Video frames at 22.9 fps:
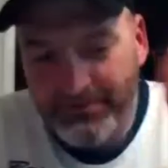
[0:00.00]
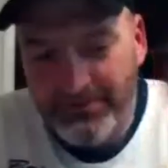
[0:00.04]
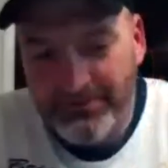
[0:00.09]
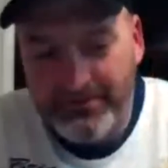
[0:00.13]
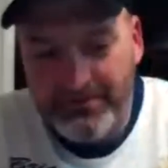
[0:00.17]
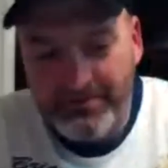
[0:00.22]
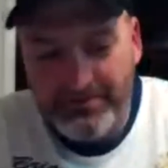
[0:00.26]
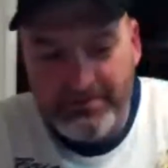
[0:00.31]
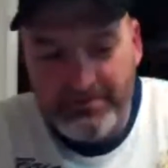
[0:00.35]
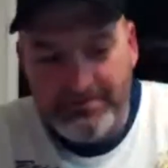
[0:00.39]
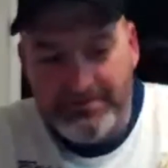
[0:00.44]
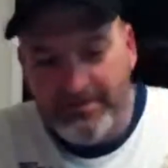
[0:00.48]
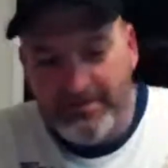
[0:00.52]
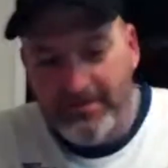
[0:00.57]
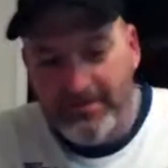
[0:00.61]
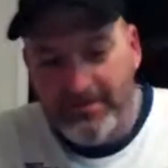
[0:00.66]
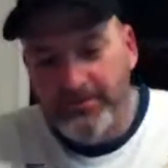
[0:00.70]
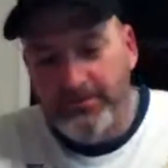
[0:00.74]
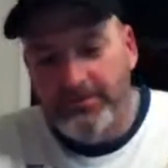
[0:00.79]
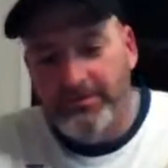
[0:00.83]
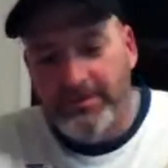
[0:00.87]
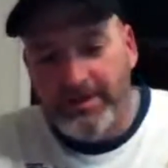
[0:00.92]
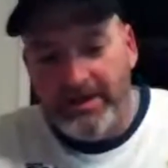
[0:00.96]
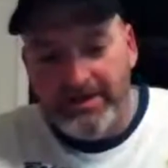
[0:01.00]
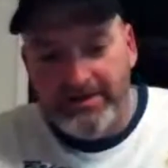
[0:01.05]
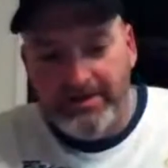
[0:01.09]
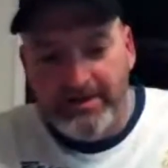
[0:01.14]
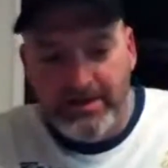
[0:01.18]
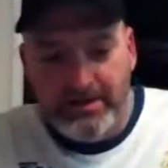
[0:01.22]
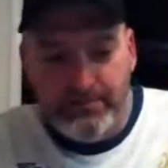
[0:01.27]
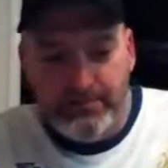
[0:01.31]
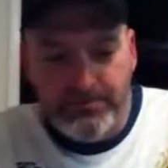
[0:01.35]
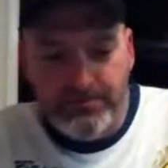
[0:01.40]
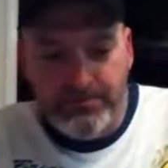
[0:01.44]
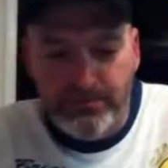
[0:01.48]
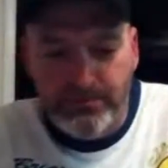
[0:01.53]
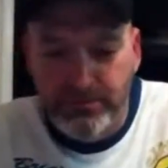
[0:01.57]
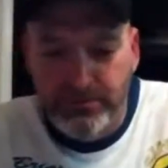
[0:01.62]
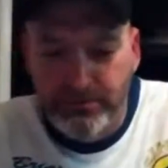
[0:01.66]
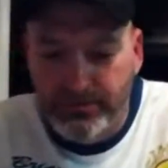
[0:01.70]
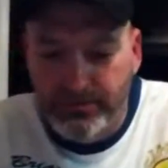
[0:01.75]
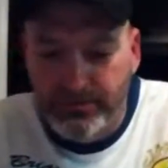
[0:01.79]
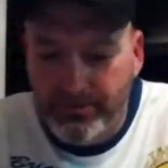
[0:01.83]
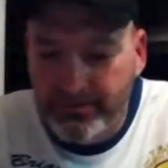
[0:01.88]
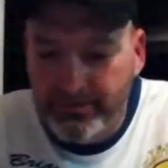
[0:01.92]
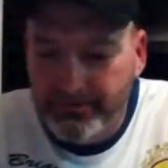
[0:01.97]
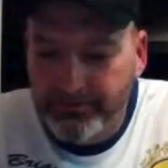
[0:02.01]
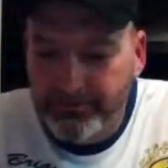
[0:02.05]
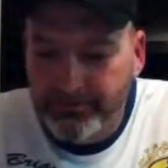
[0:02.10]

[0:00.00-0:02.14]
going to ride down with Boomer.